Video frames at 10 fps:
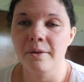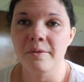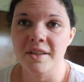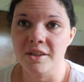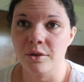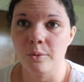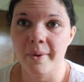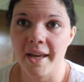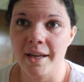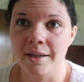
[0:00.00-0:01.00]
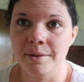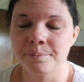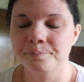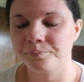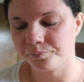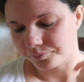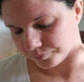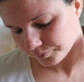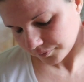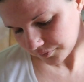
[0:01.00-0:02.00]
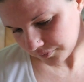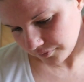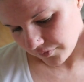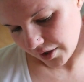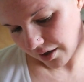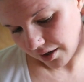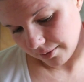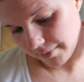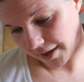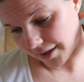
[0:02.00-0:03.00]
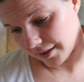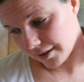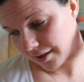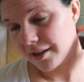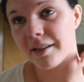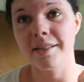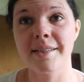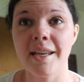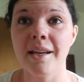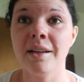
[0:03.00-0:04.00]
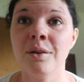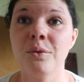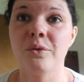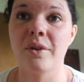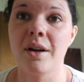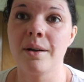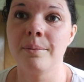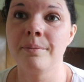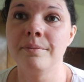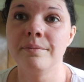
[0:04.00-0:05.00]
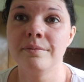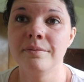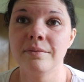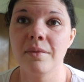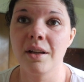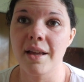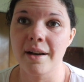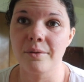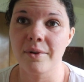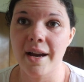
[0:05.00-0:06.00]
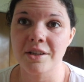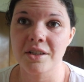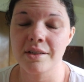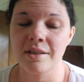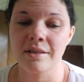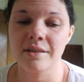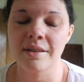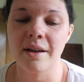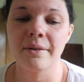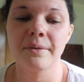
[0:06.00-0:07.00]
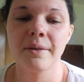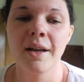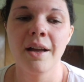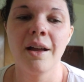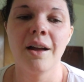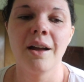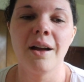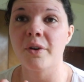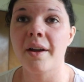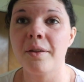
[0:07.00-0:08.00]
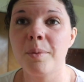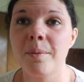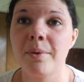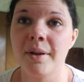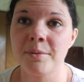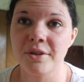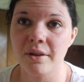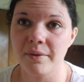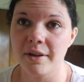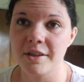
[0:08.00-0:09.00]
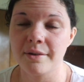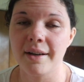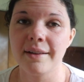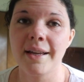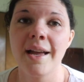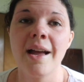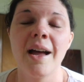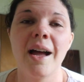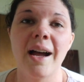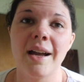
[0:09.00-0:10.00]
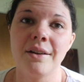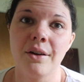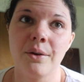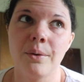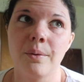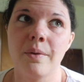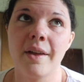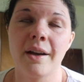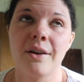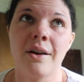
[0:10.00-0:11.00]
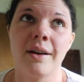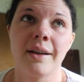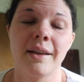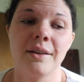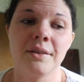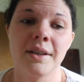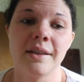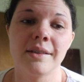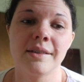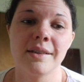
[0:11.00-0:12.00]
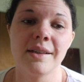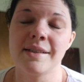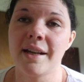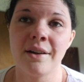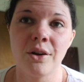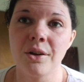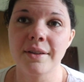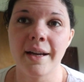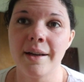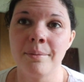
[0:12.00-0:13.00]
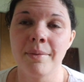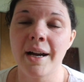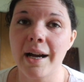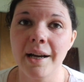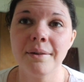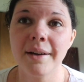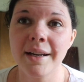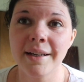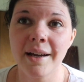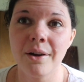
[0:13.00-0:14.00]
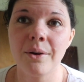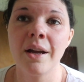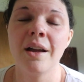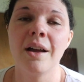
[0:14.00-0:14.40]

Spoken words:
physical pain on my skin from a lot of rashes and stuff. For other people, I'm sure it varies greatly. I know that chronic illness is at an all-time high right now.